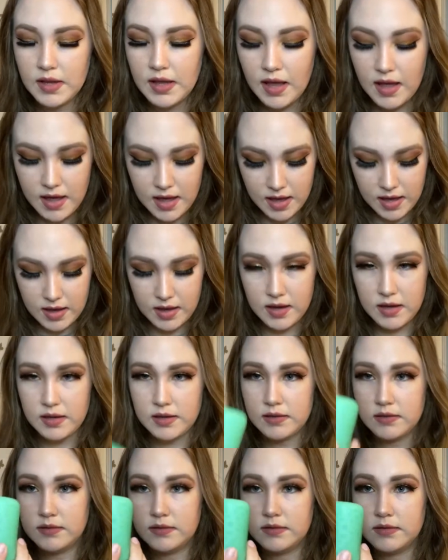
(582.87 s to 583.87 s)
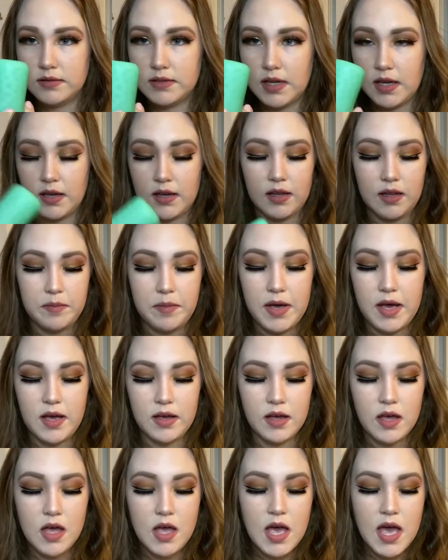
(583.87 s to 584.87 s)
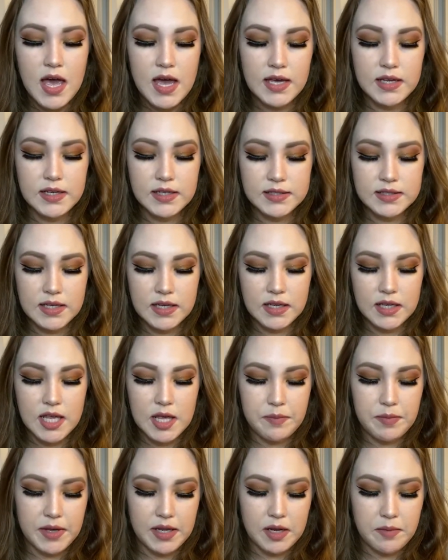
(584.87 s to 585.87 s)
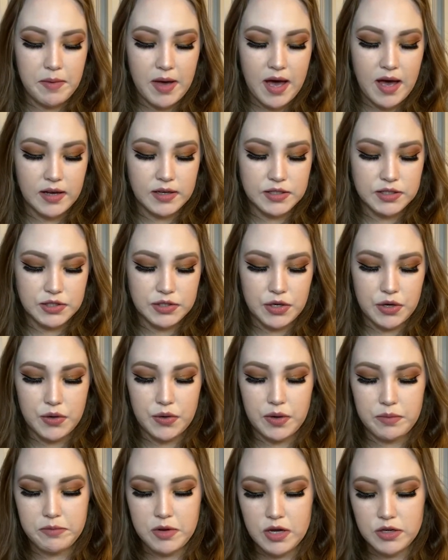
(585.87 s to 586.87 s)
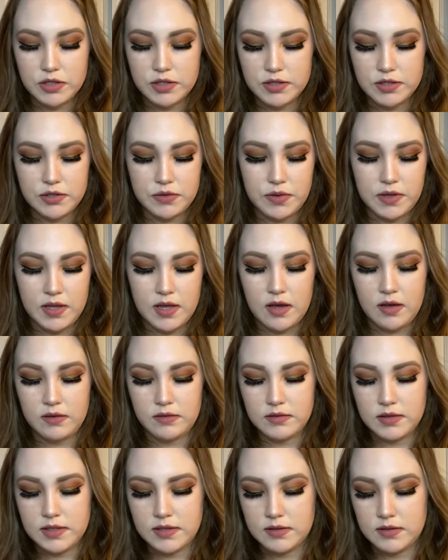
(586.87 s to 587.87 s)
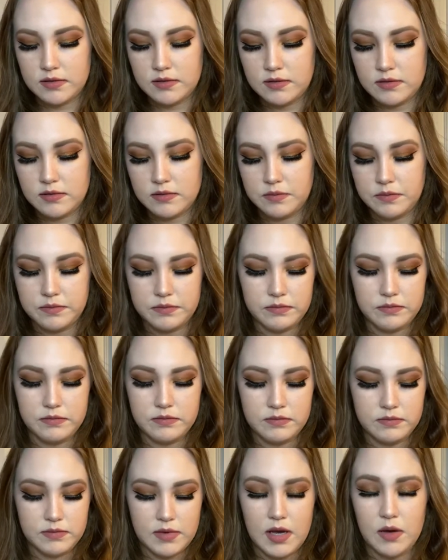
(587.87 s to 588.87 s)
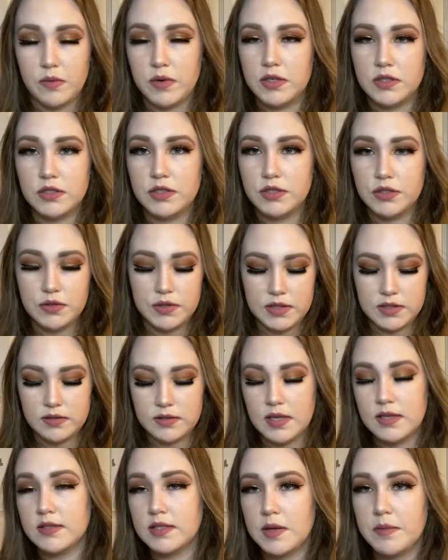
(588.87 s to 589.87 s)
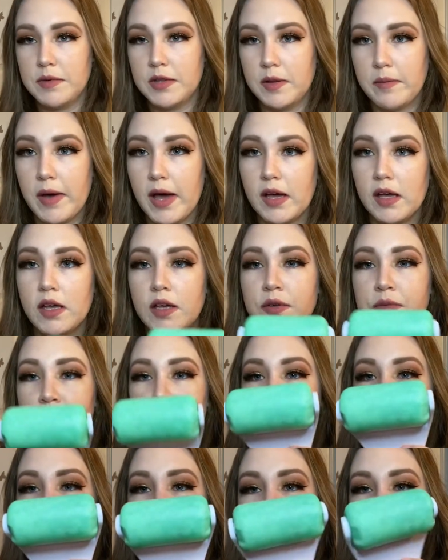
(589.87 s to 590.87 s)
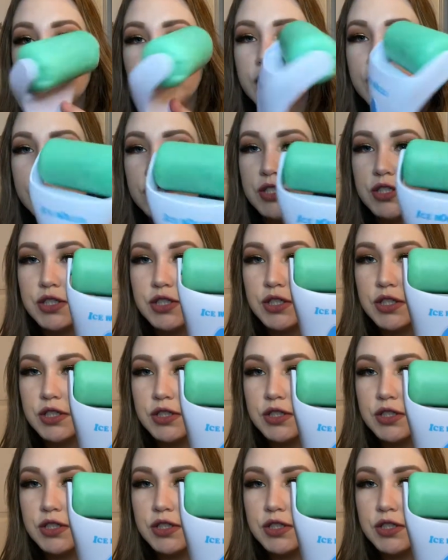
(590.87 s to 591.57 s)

and take it out of the bag. It does say to keep it in a bag, so I'm not just doing that because I want to. It says keep it in the bag. So here's your